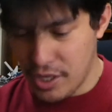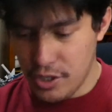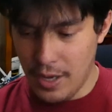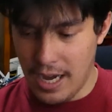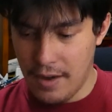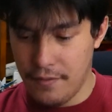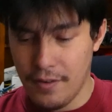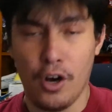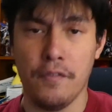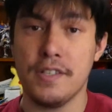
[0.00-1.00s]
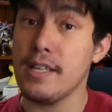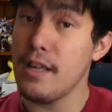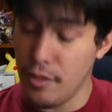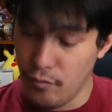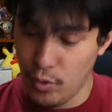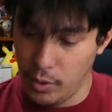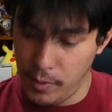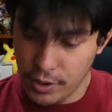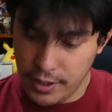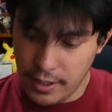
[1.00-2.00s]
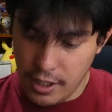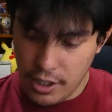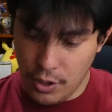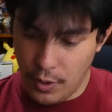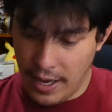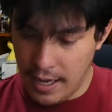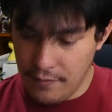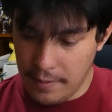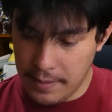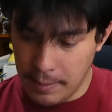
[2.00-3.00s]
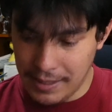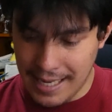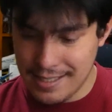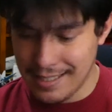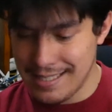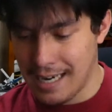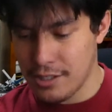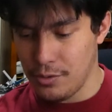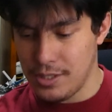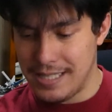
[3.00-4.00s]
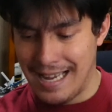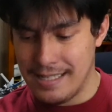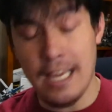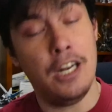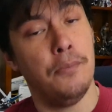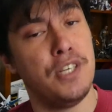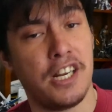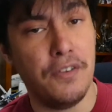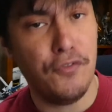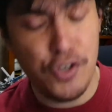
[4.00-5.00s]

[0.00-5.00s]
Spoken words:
you have obviously the rulebook. You have the plastic tactical status and objective